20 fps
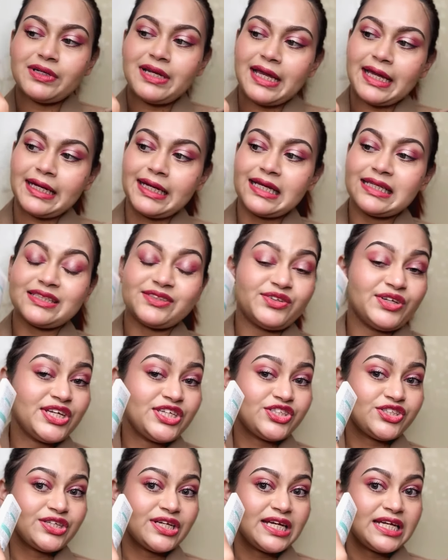like it has
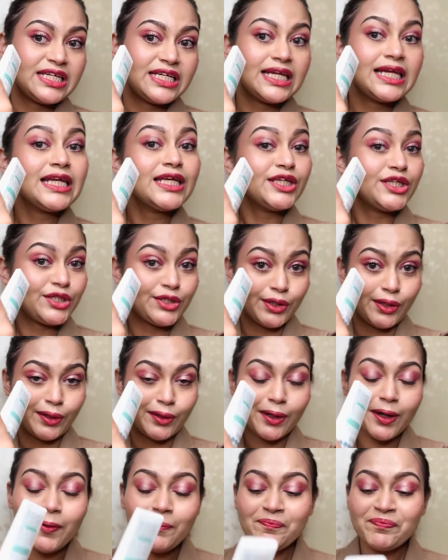reached till
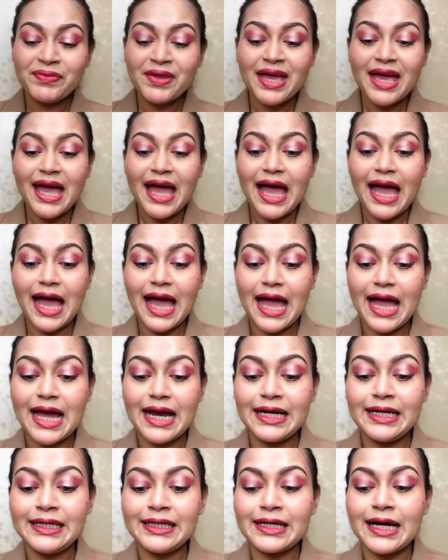here.
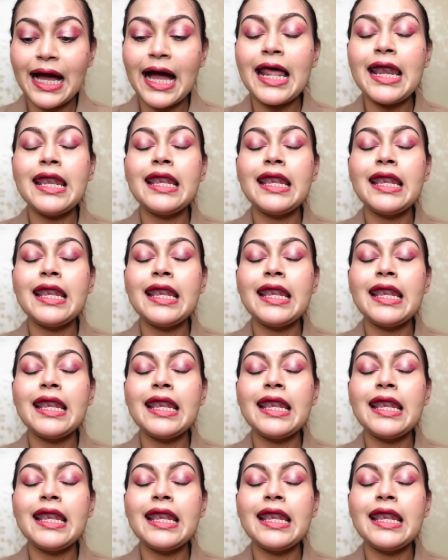And I